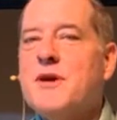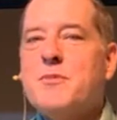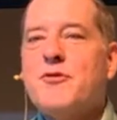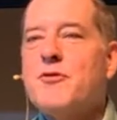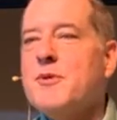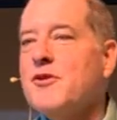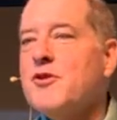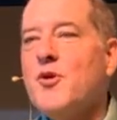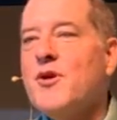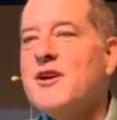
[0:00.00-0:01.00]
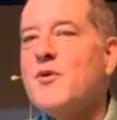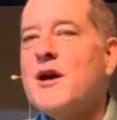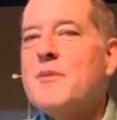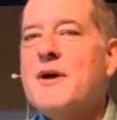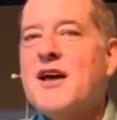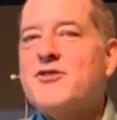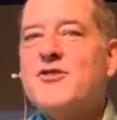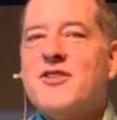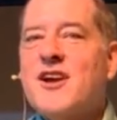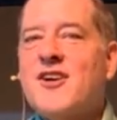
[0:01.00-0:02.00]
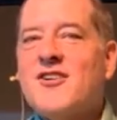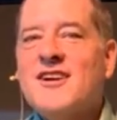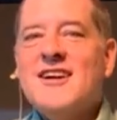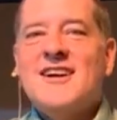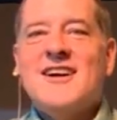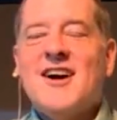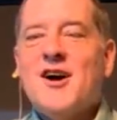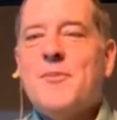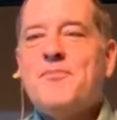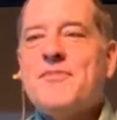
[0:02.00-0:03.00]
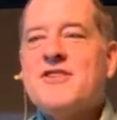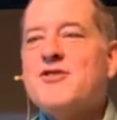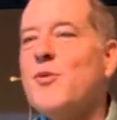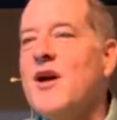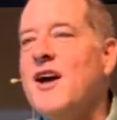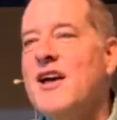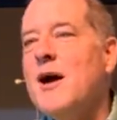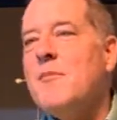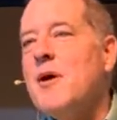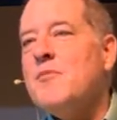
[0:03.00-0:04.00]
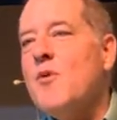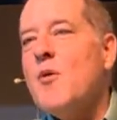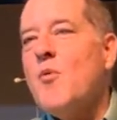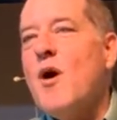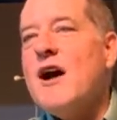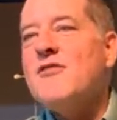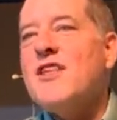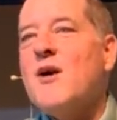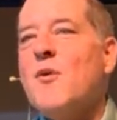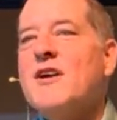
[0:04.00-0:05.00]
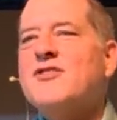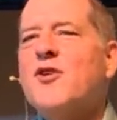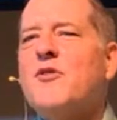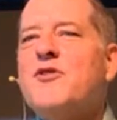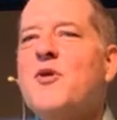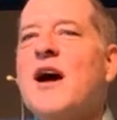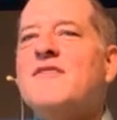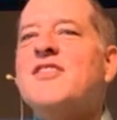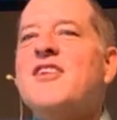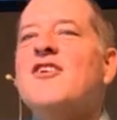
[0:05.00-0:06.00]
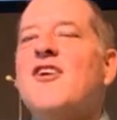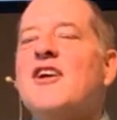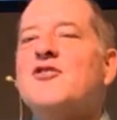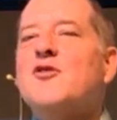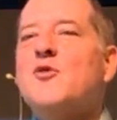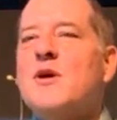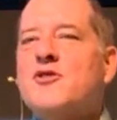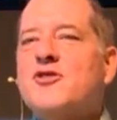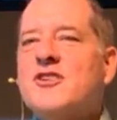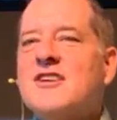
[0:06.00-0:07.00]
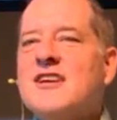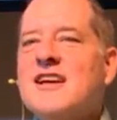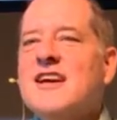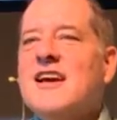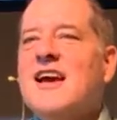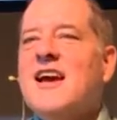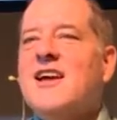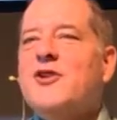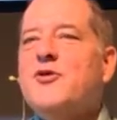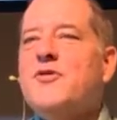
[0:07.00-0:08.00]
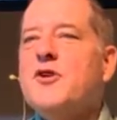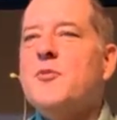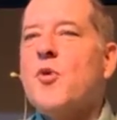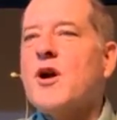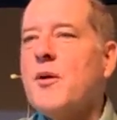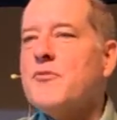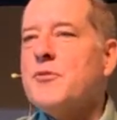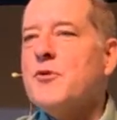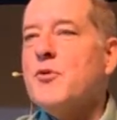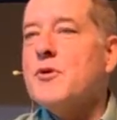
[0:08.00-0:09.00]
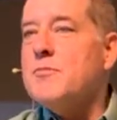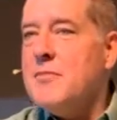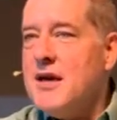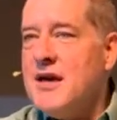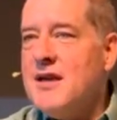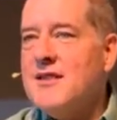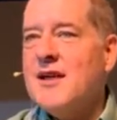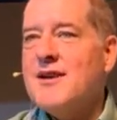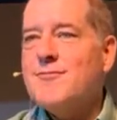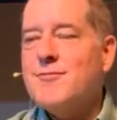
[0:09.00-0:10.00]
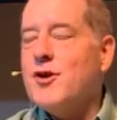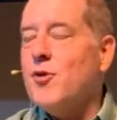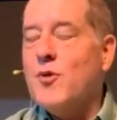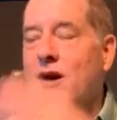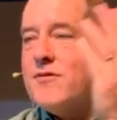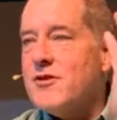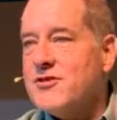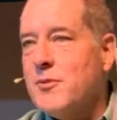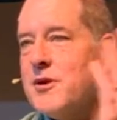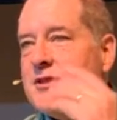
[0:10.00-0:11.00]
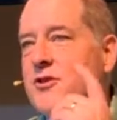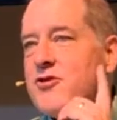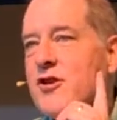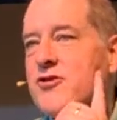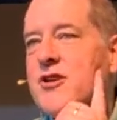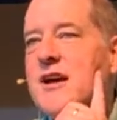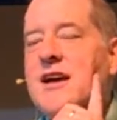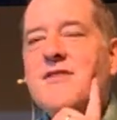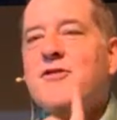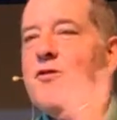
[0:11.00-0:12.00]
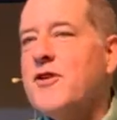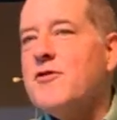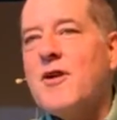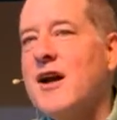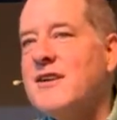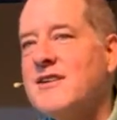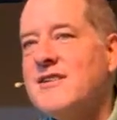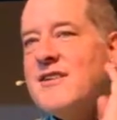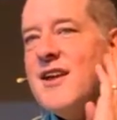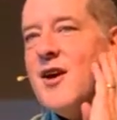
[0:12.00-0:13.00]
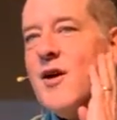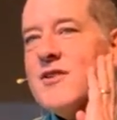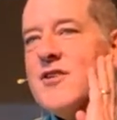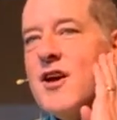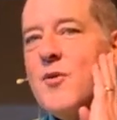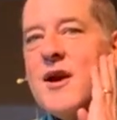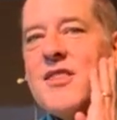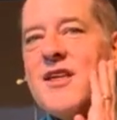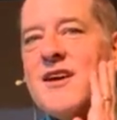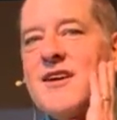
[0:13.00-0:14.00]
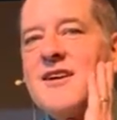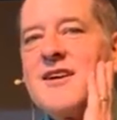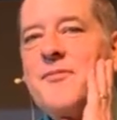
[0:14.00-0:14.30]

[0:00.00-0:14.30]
with people from Illinois when I pastor there. Um, it's the way I am. I'm, I'm wired that way. So if you have a theological question, and you feel more comfortable with me than you know whatever someone at the church, feel free to write. You know, I'll tell you what I think,